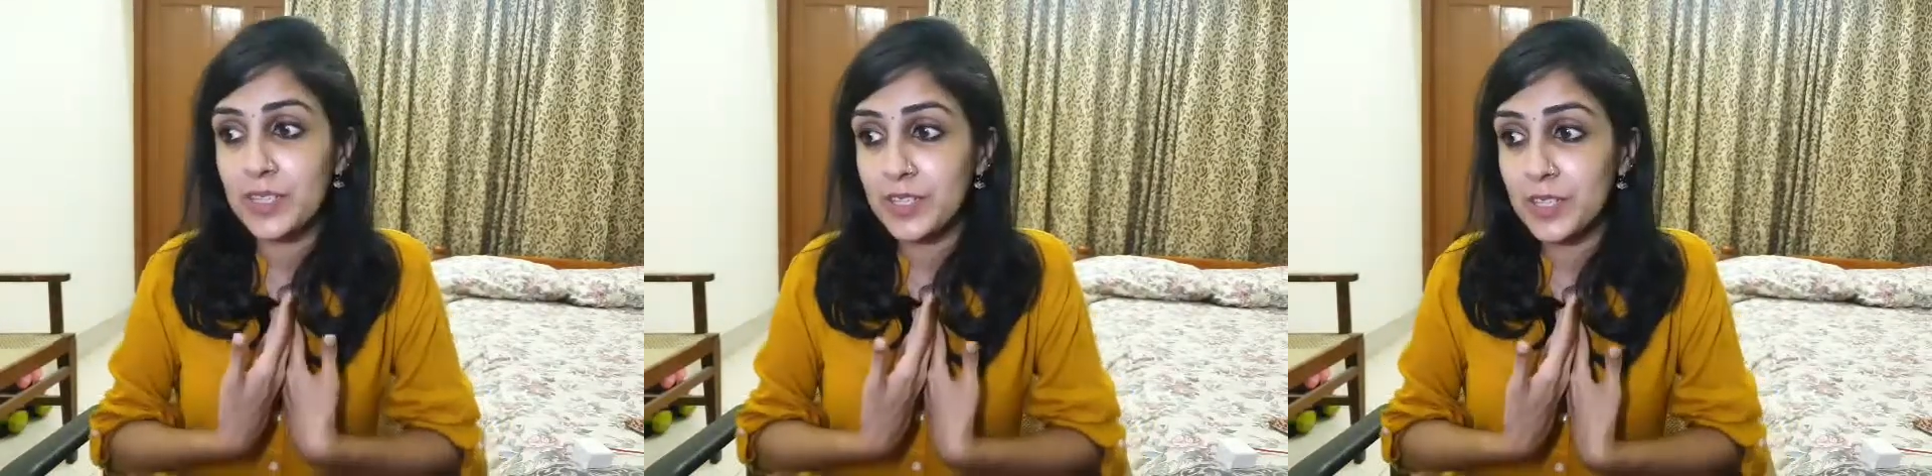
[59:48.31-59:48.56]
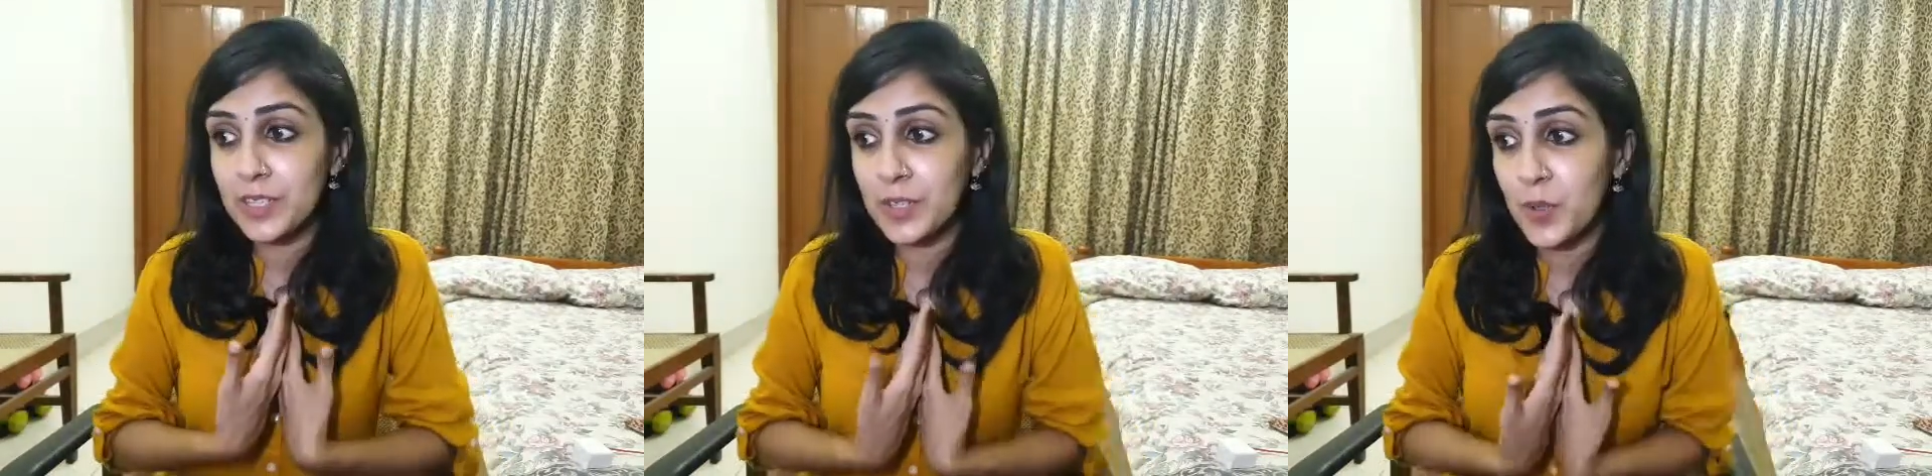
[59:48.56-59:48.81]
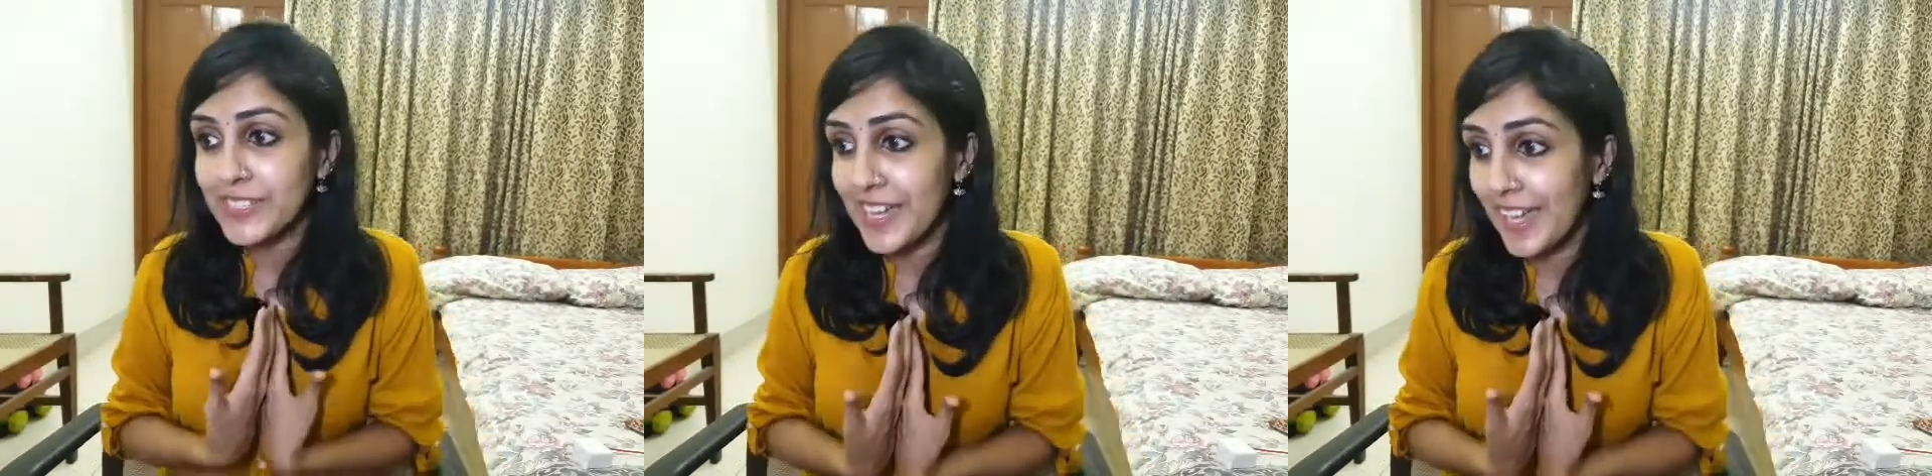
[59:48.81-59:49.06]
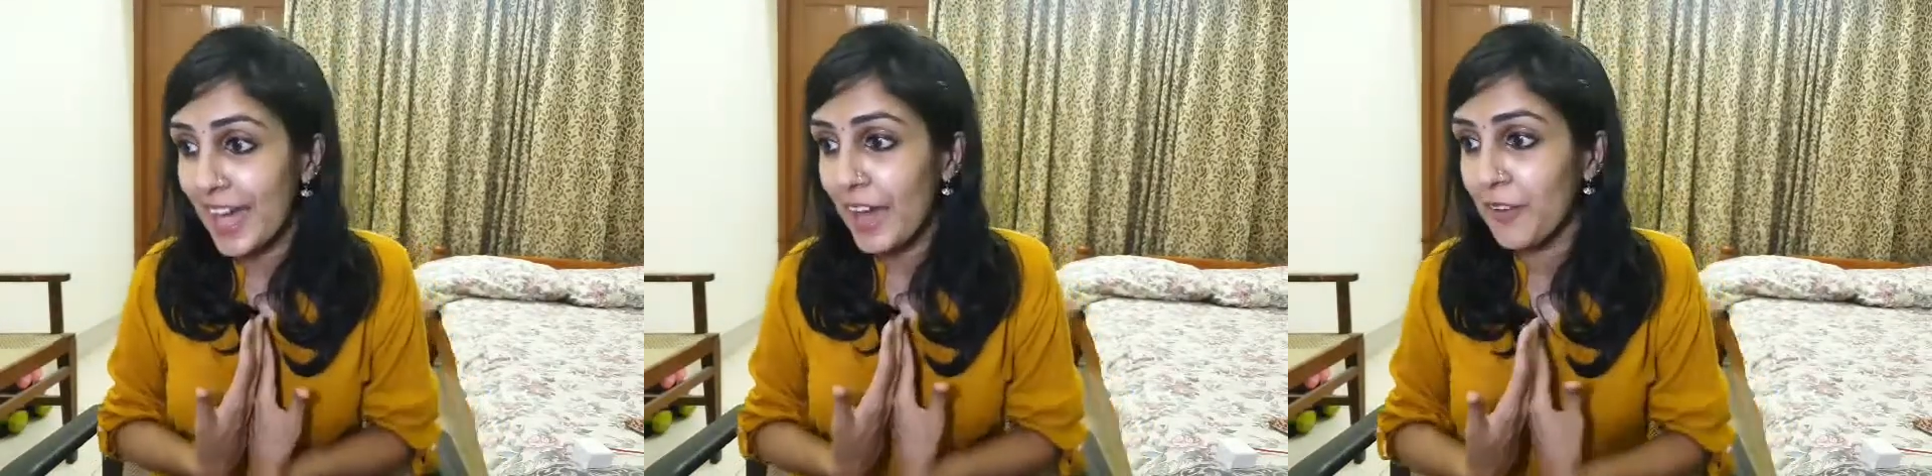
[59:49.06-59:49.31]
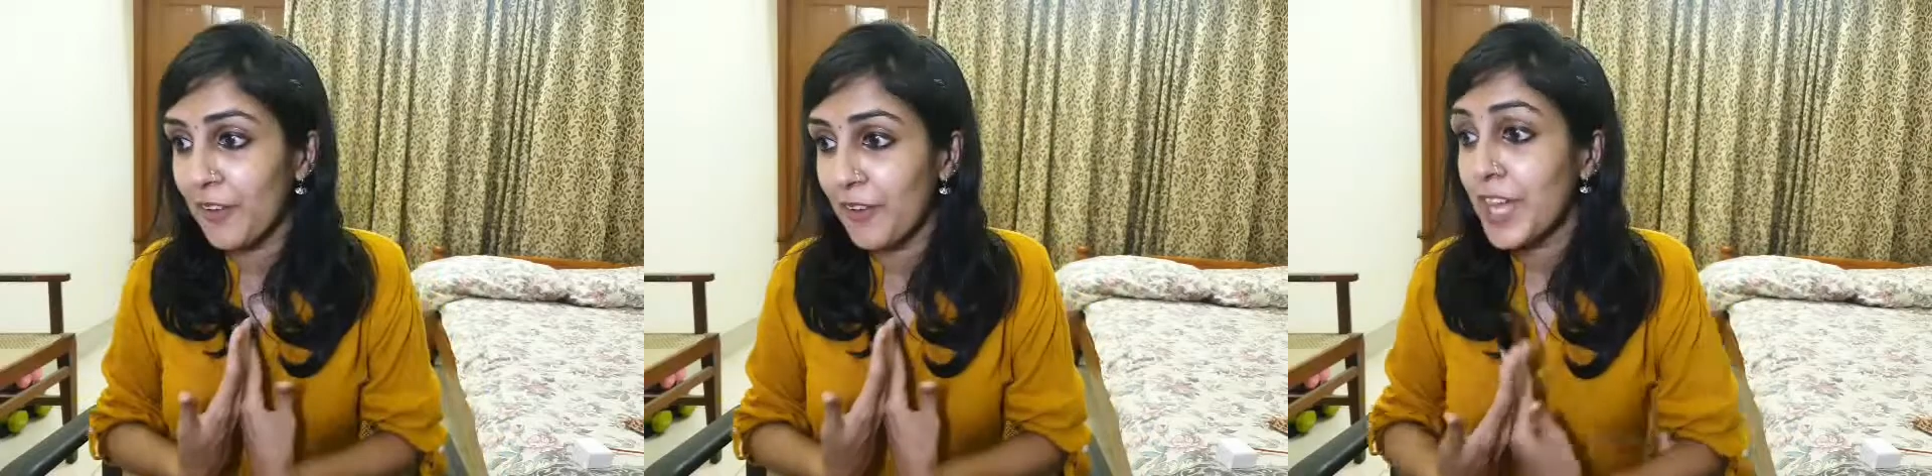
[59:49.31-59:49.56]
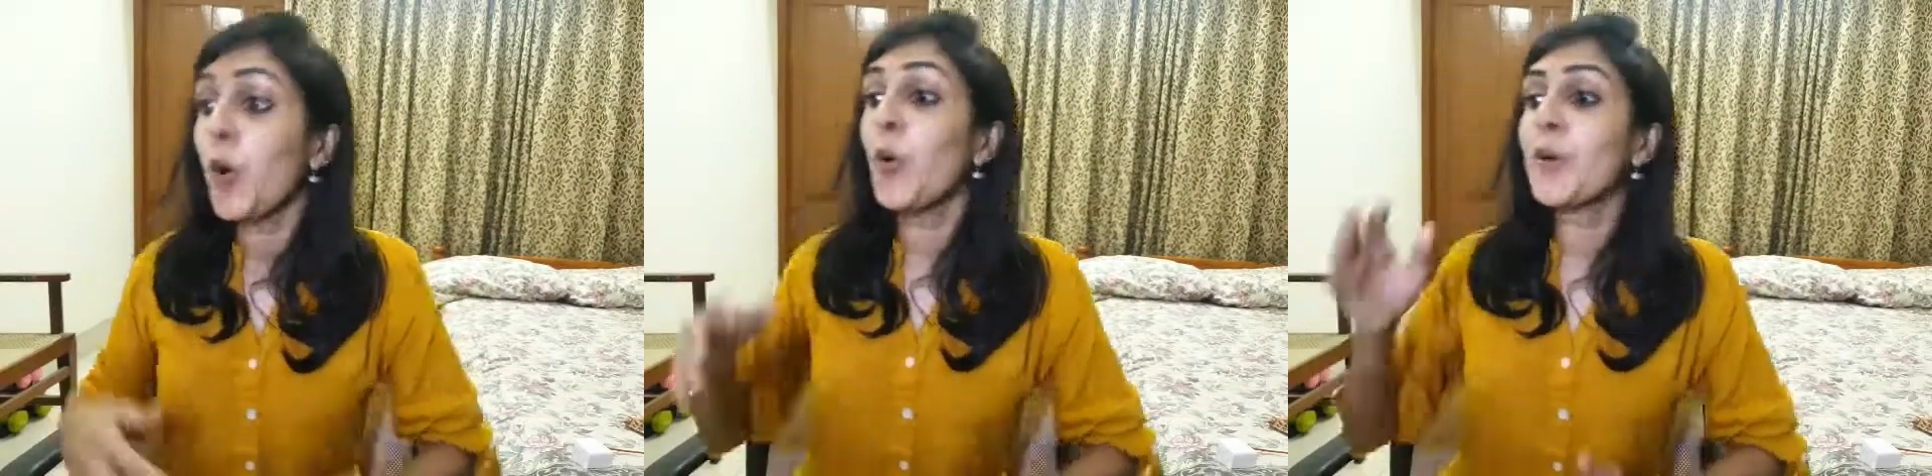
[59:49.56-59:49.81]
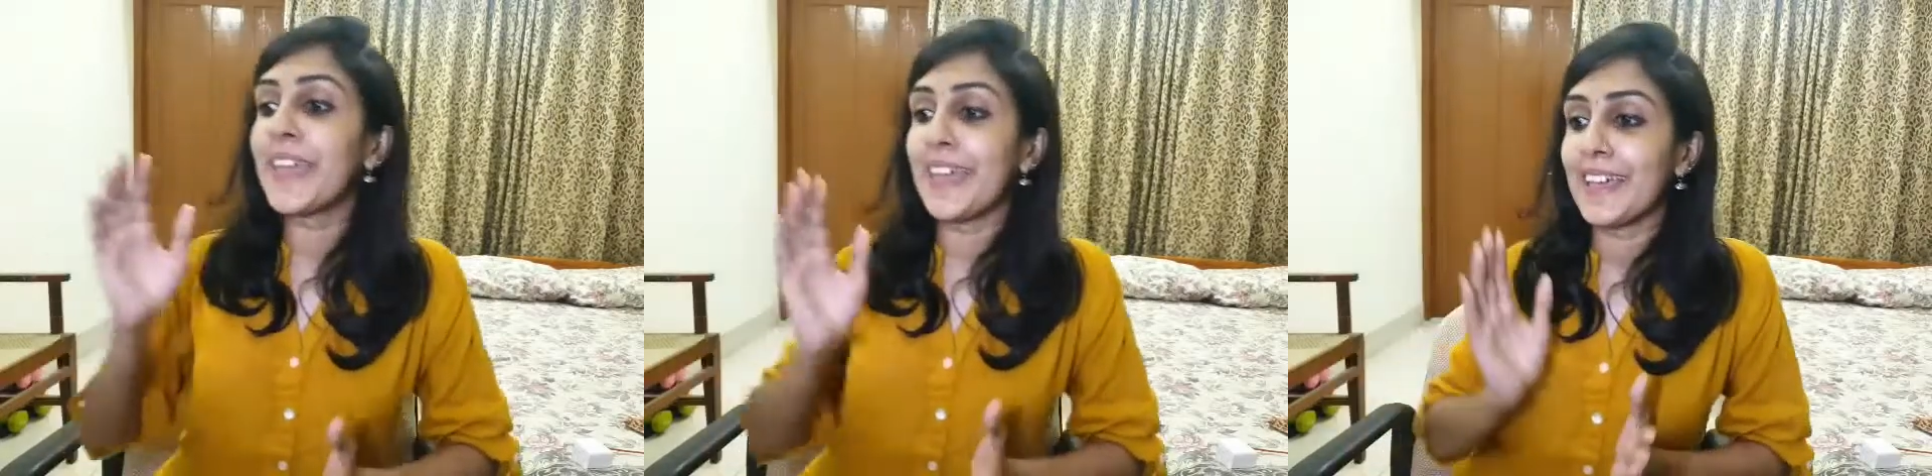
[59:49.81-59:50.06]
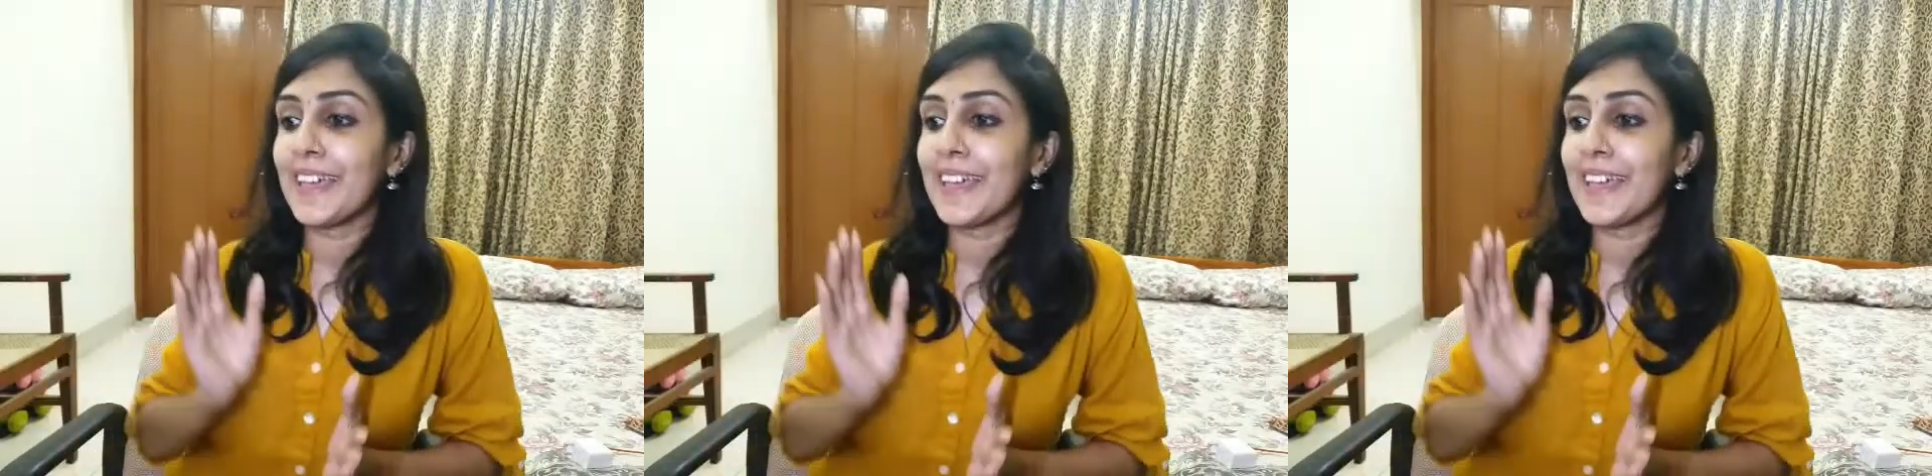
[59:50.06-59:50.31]
the knowledge I have.
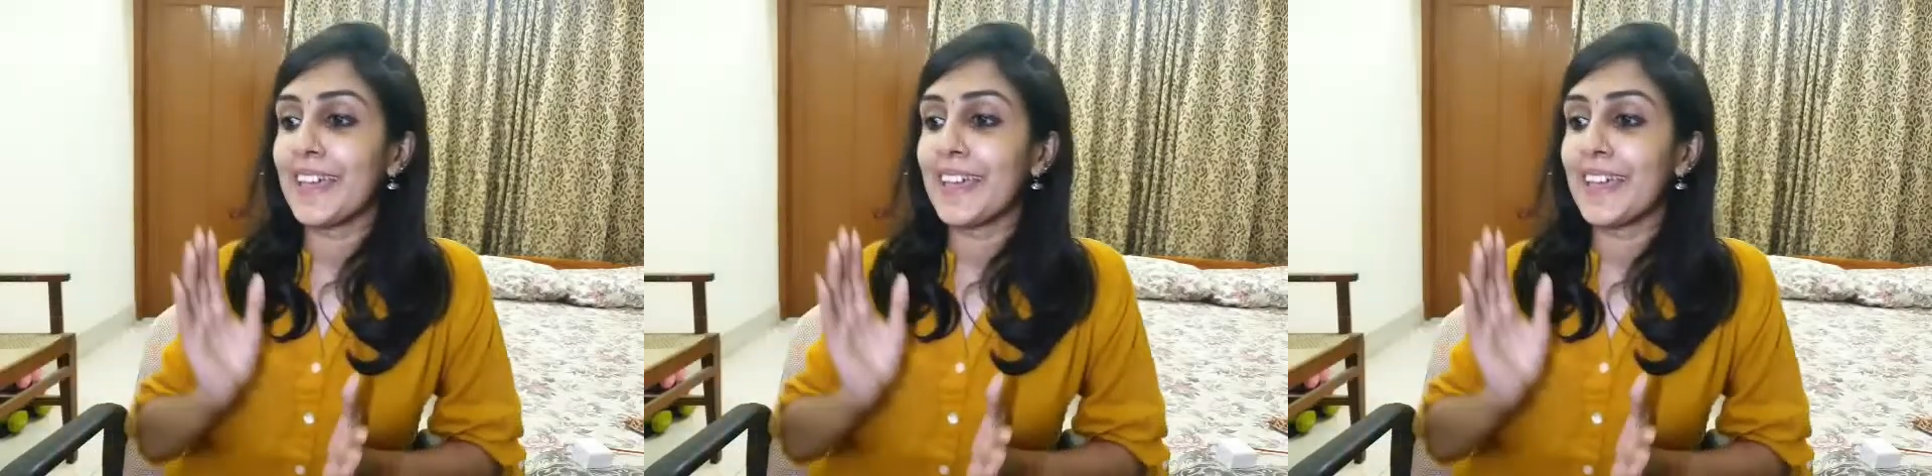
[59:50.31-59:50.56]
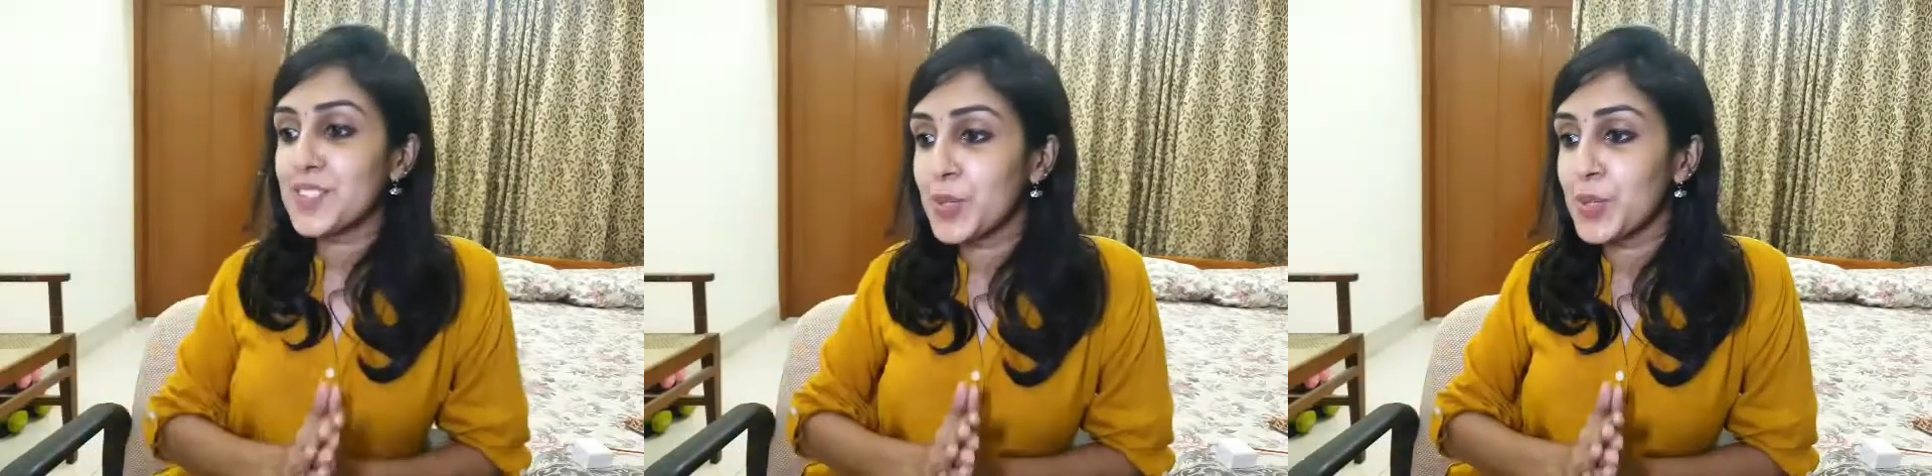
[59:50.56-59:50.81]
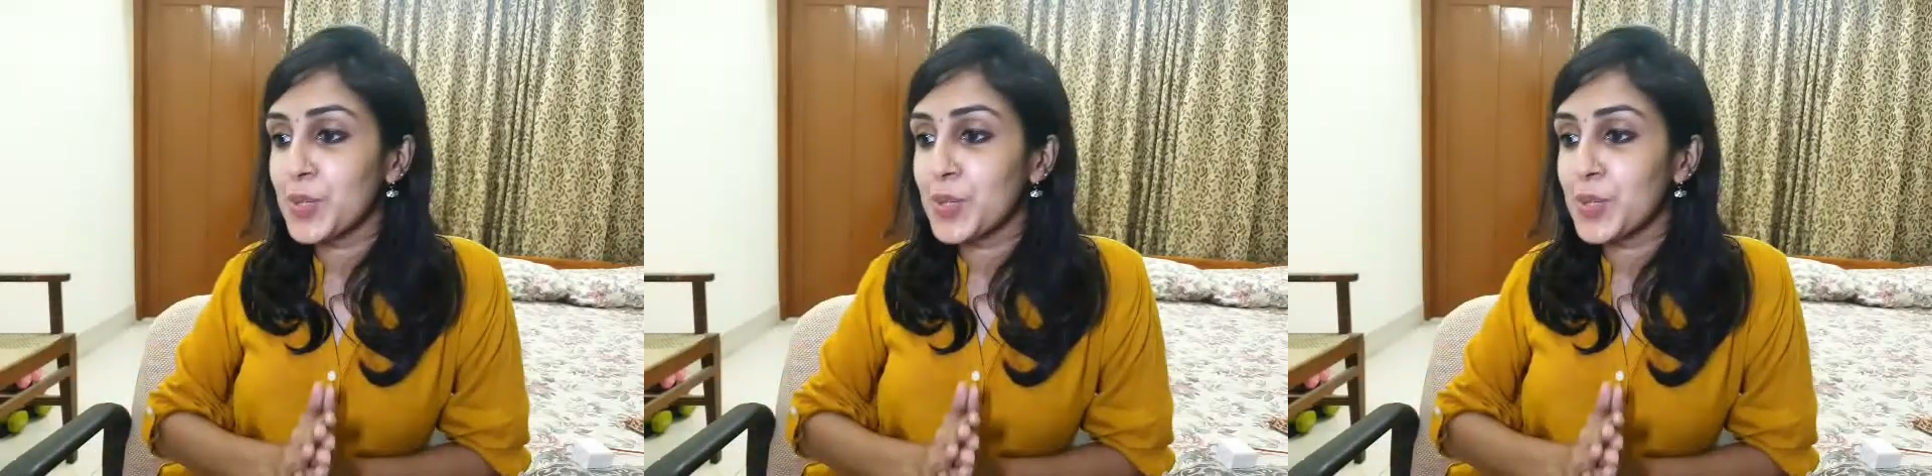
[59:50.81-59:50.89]
Okay, so